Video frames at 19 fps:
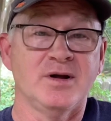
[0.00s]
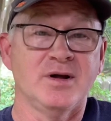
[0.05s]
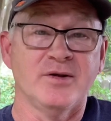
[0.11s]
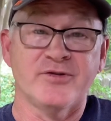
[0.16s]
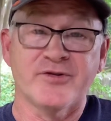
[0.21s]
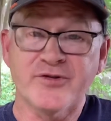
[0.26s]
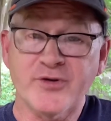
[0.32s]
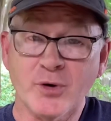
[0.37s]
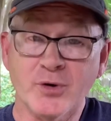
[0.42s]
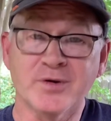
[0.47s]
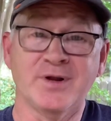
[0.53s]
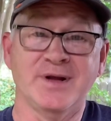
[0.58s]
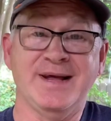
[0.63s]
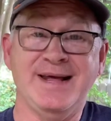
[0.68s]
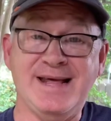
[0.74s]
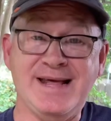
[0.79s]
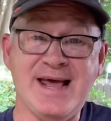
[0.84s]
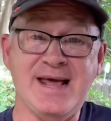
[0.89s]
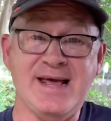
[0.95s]
Certainly,
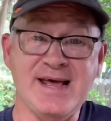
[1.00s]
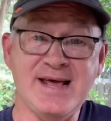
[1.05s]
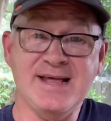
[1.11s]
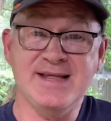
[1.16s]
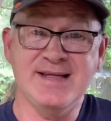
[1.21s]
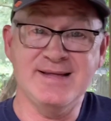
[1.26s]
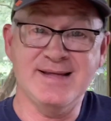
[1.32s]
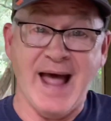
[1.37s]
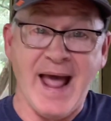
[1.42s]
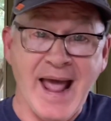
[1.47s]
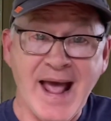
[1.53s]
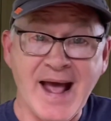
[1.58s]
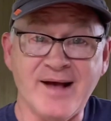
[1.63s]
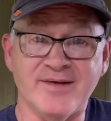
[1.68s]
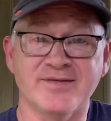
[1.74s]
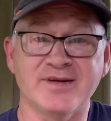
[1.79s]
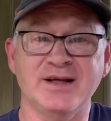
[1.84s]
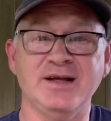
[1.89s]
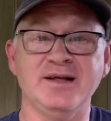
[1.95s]
he
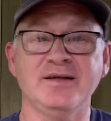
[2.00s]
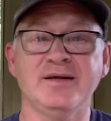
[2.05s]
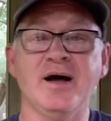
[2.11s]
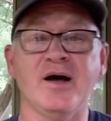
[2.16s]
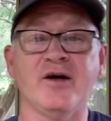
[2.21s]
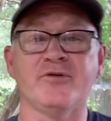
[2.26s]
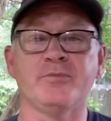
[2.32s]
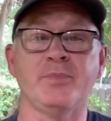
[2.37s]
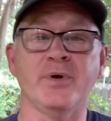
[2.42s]
has and he does.